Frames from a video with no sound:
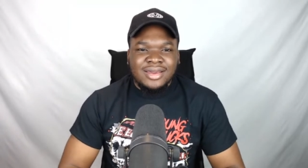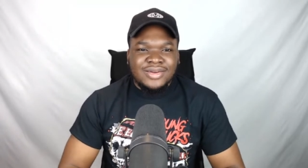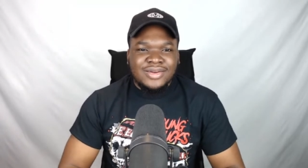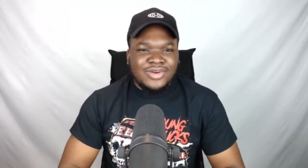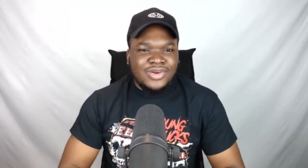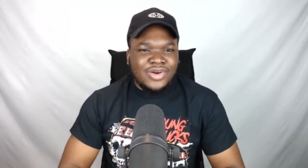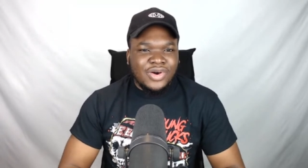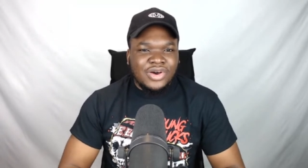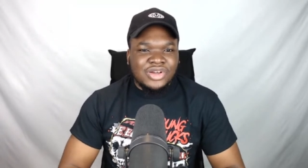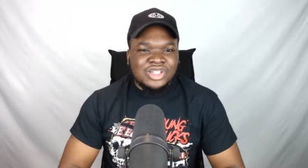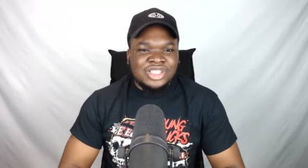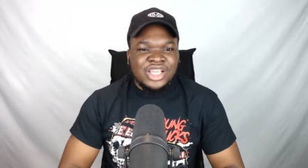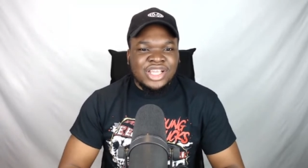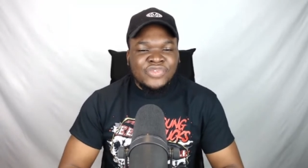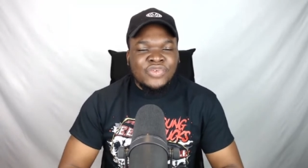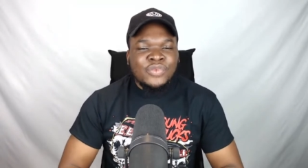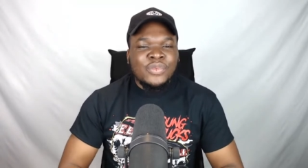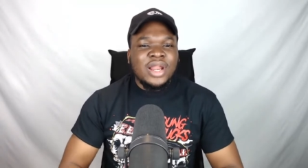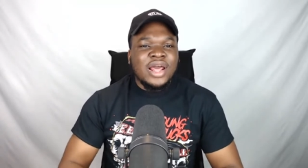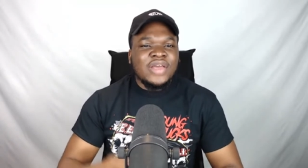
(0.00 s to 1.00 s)
gosh,
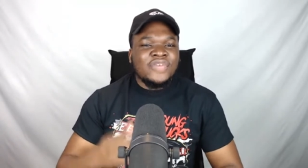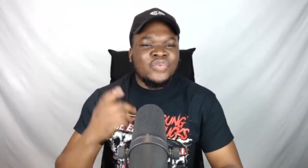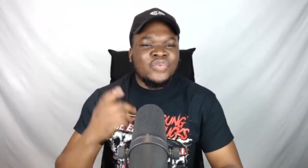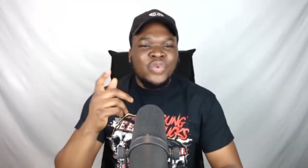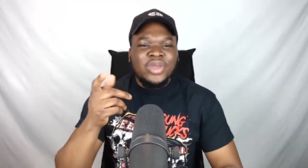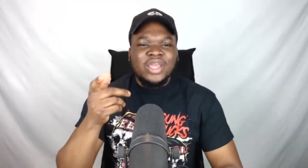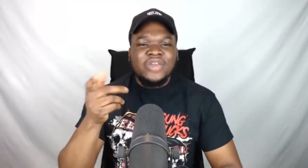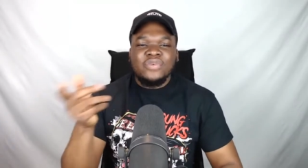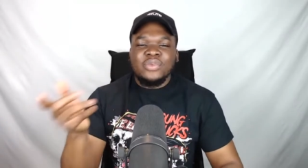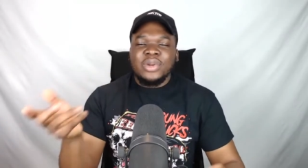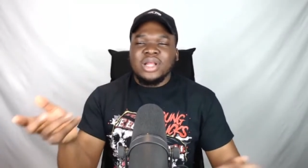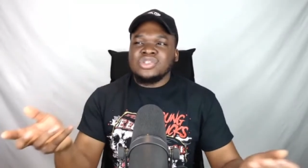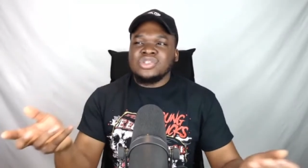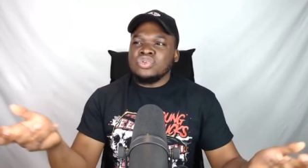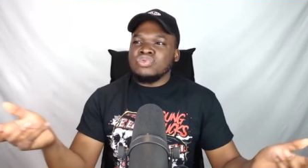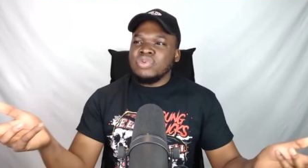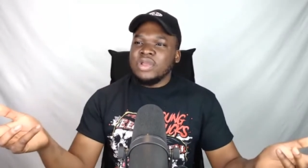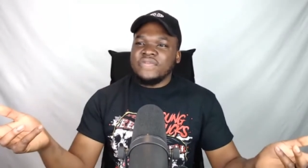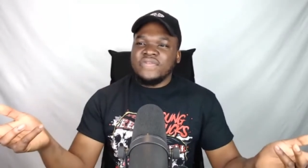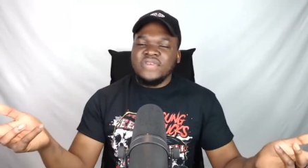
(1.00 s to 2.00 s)
even when I saw
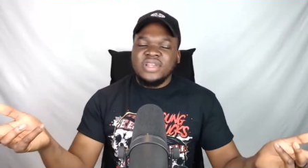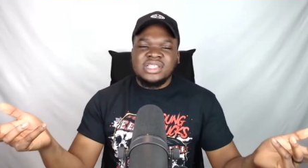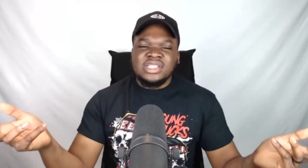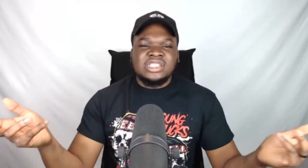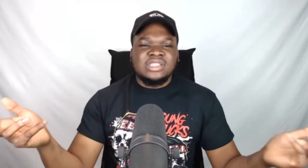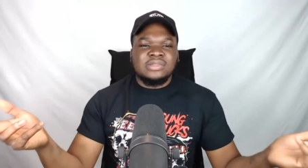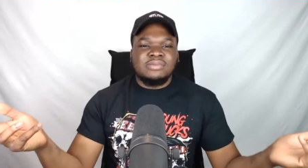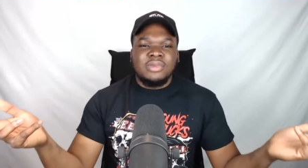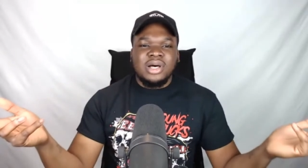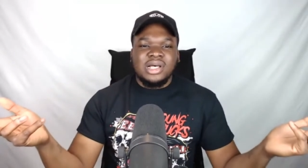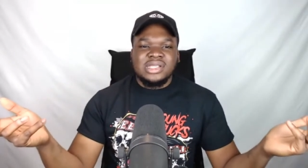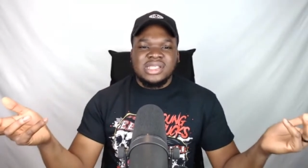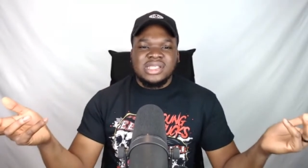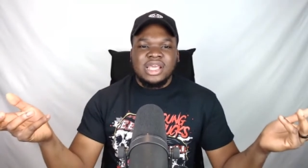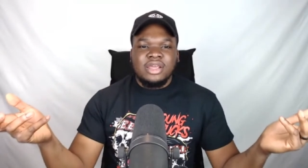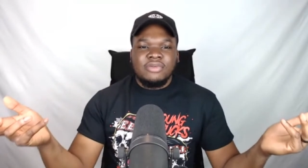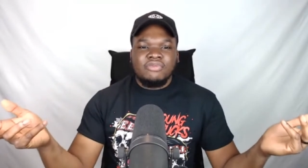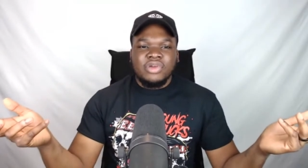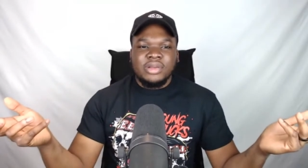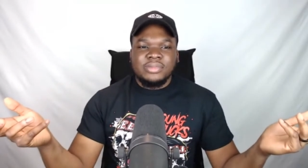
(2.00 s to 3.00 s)
Rey Fénix's mask
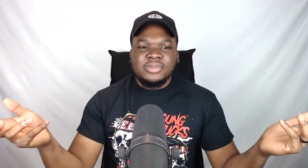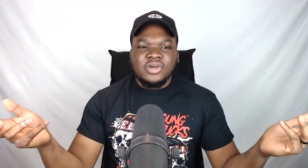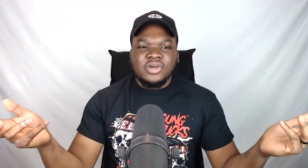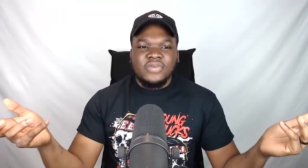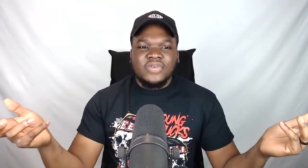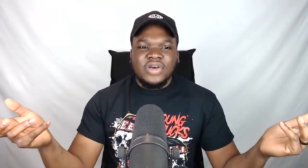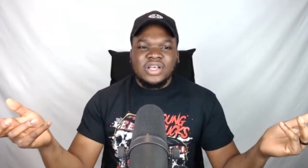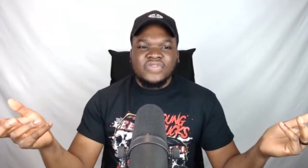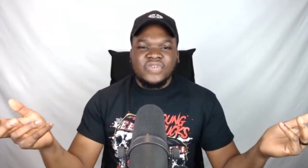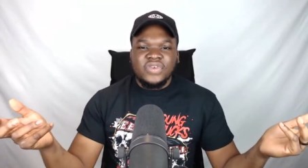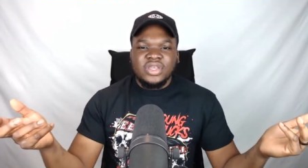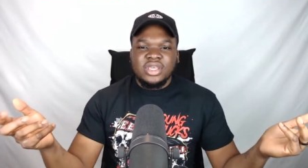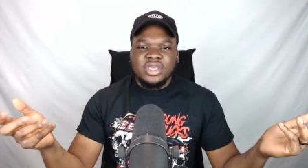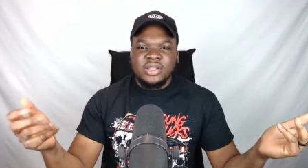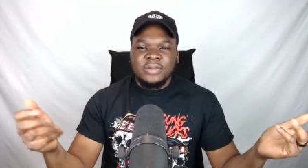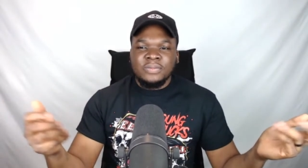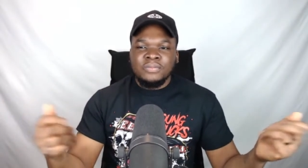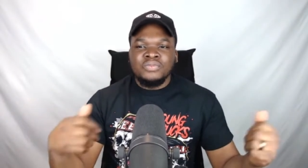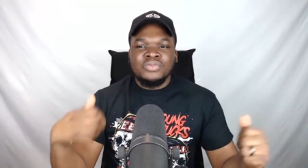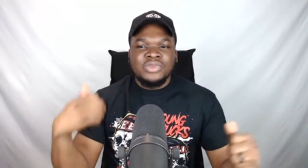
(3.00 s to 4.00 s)
getting ripped off, I was
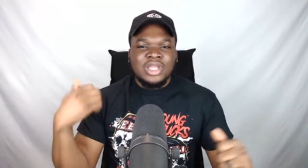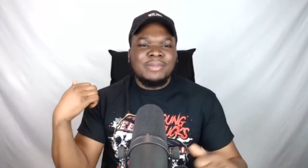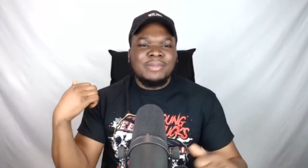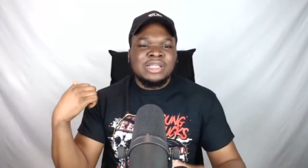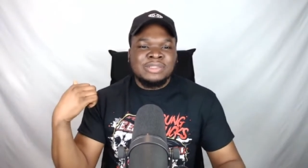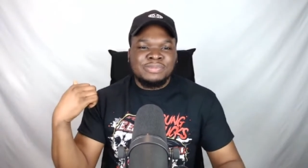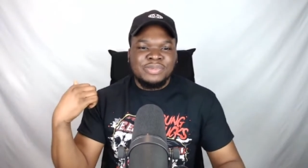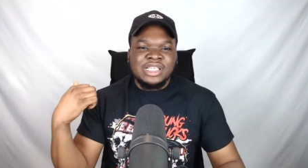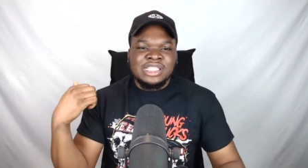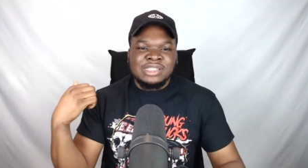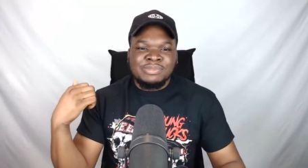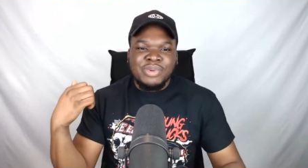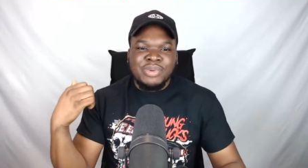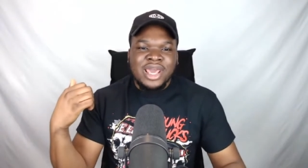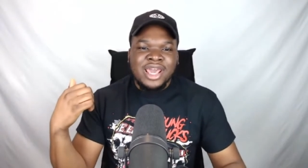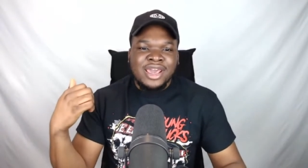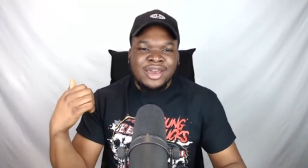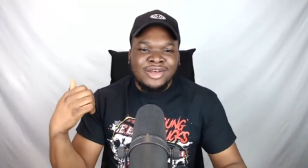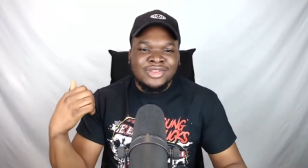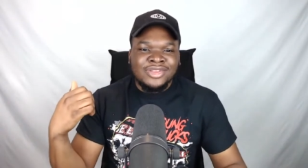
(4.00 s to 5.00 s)
thinking there must be a
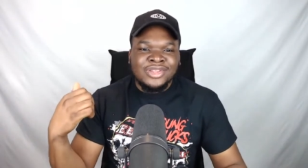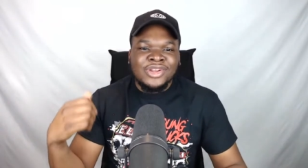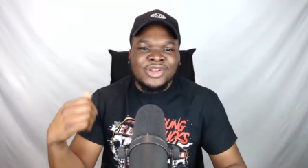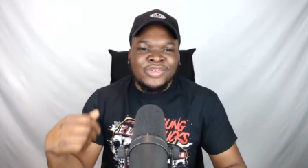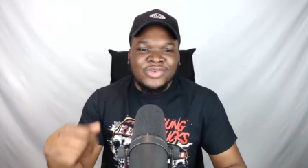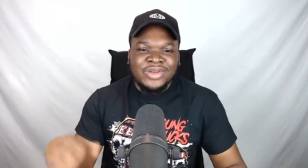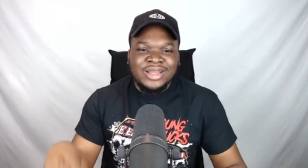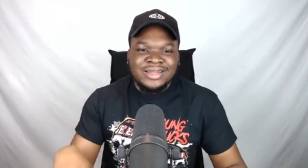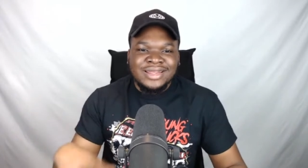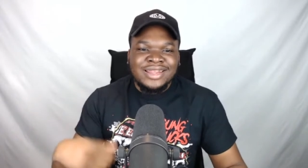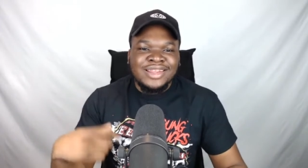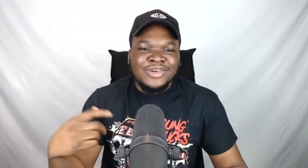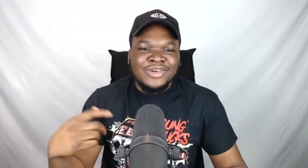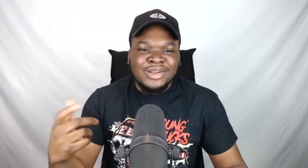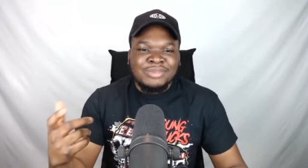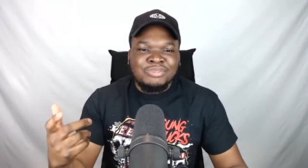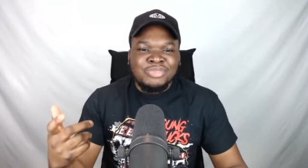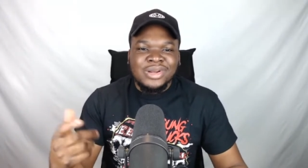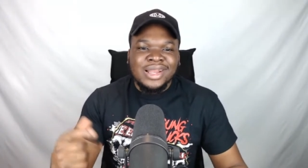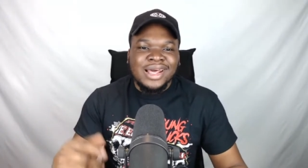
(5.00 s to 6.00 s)
spare under the ring that they're going to
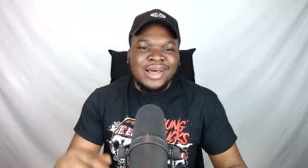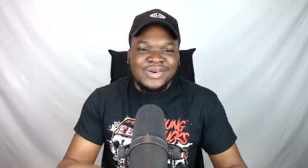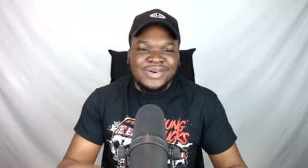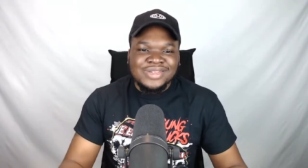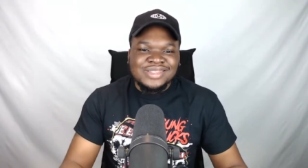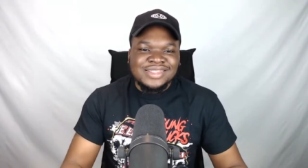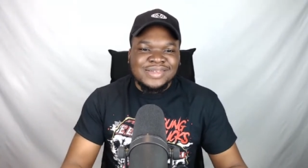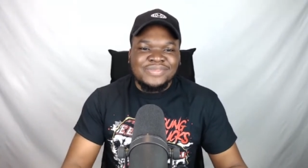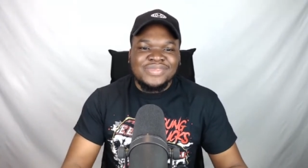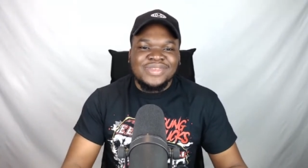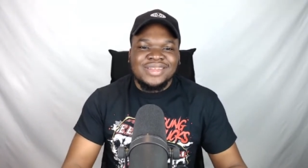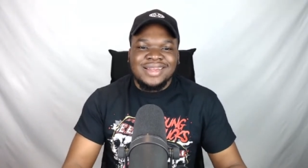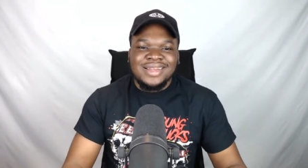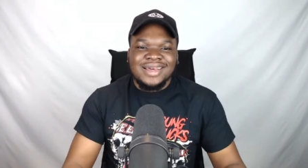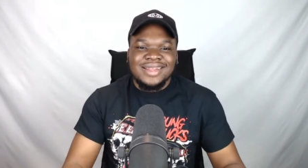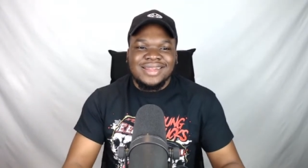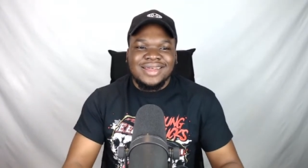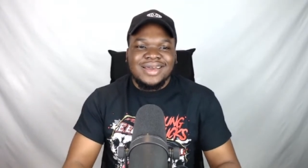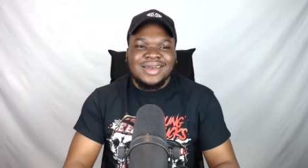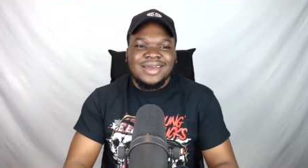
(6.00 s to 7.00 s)
pull out or something like
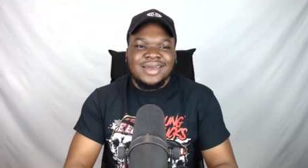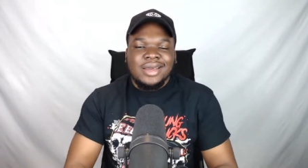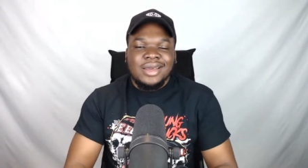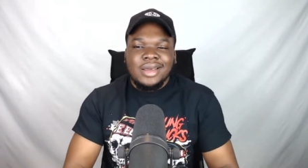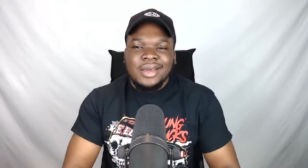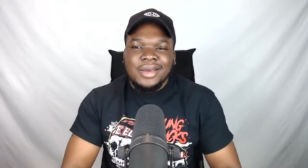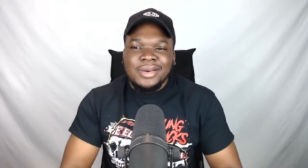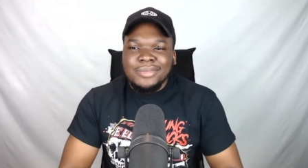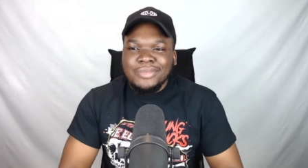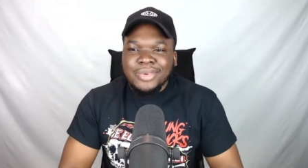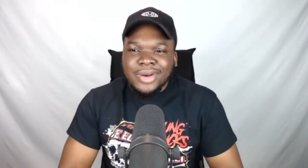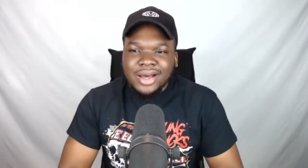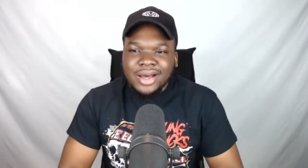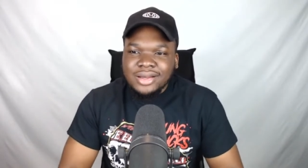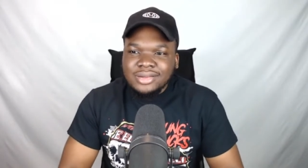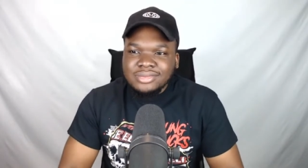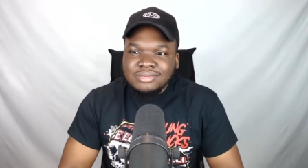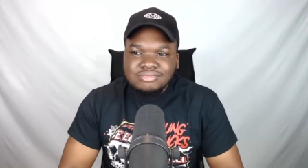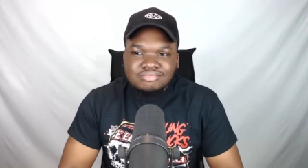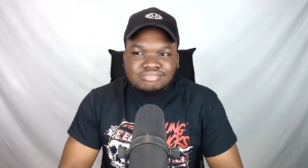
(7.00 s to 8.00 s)
that. But
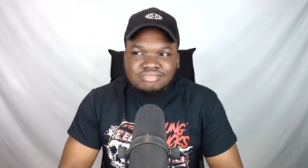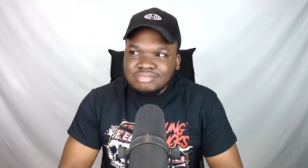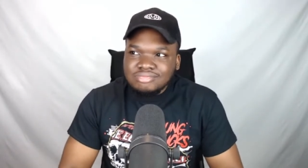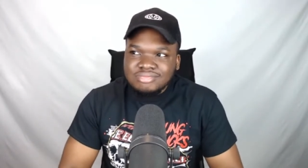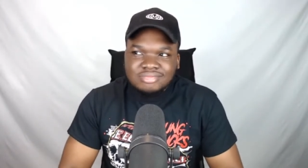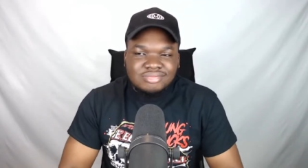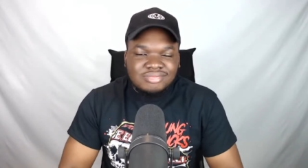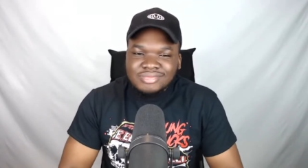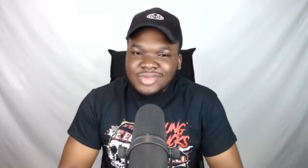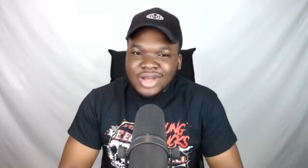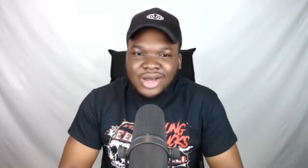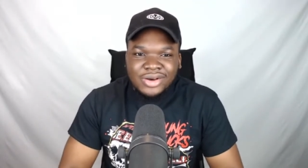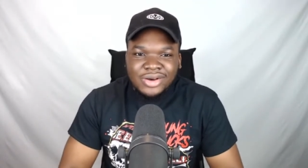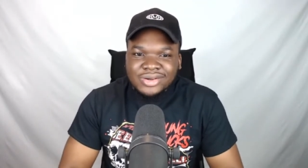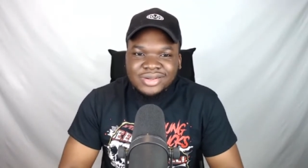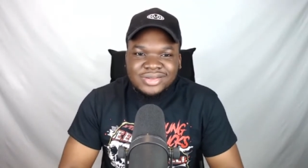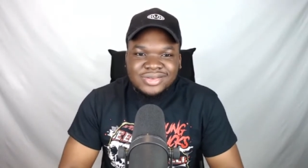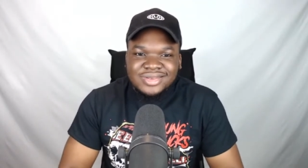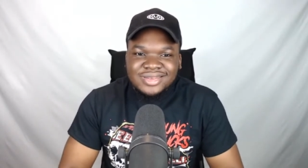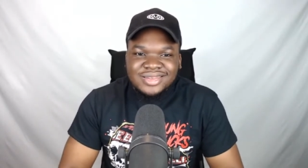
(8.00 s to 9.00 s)
no.
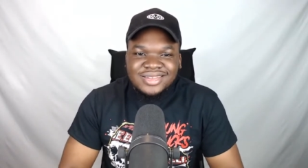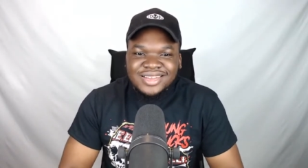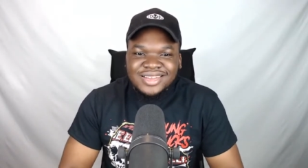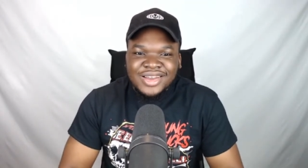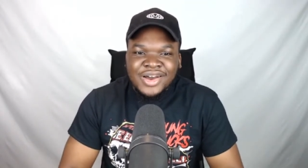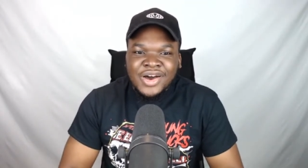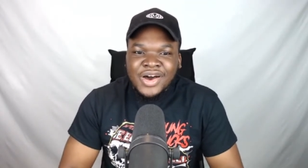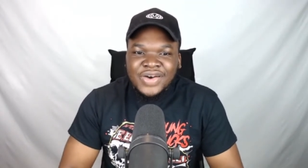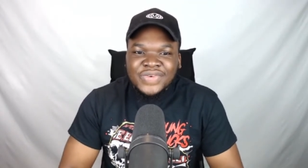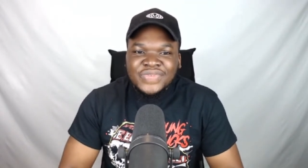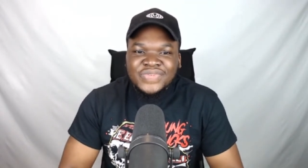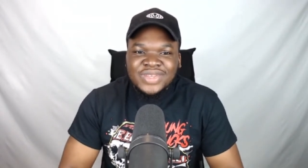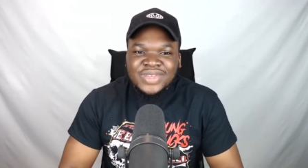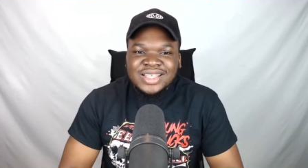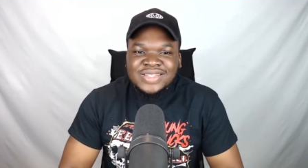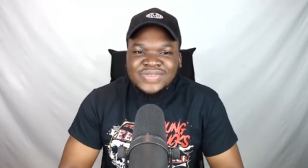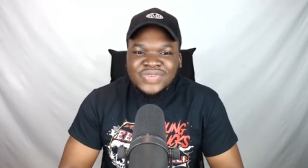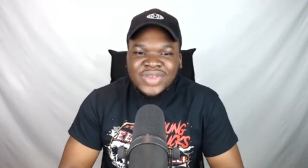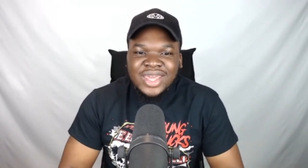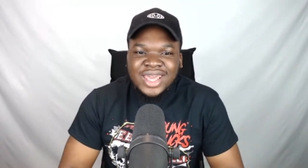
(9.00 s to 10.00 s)
Half
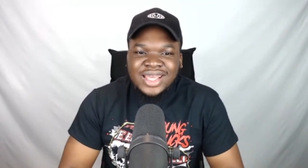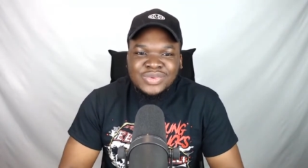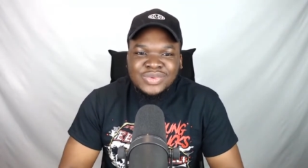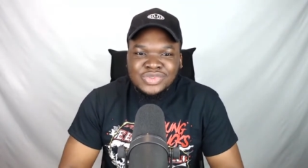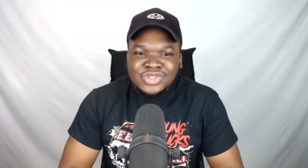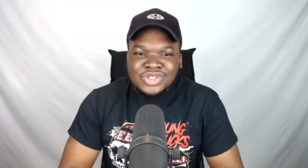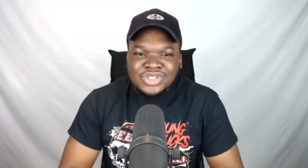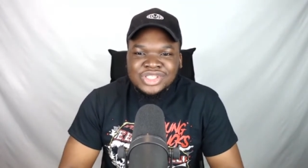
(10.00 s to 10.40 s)
his head was on